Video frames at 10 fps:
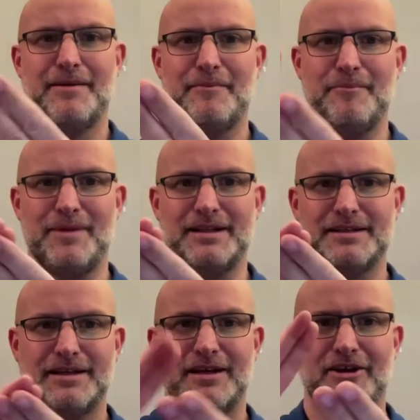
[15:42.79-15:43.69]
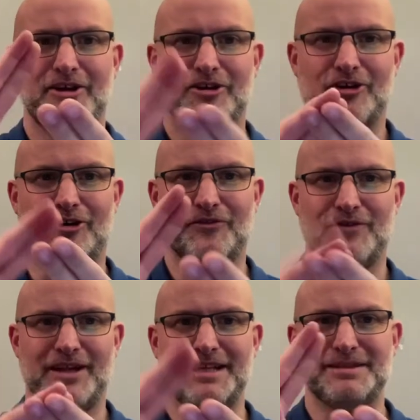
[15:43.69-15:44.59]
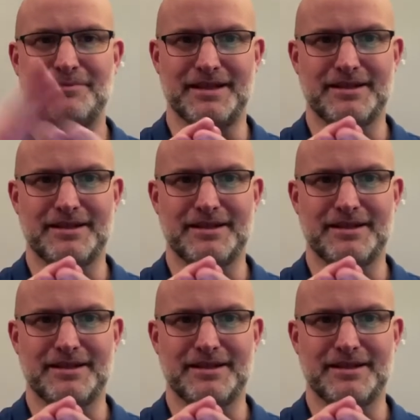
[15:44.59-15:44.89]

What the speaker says: milk, cornflakes, milk.